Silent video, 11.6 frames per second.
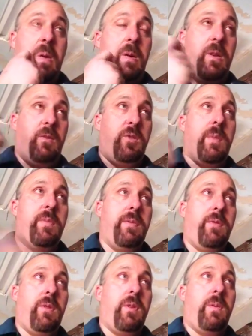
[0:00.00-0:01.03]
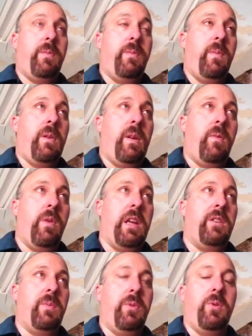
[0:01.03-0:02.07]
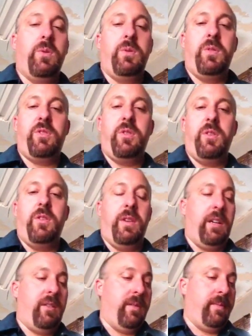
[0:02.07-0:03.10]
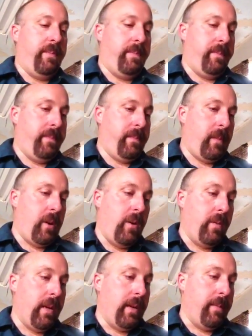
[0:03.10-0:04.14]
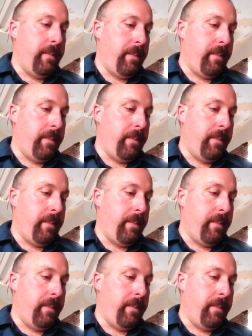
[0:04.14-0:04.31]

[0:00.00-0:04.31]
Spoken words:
you've trimmed it for wanting to pull to a certain direction already.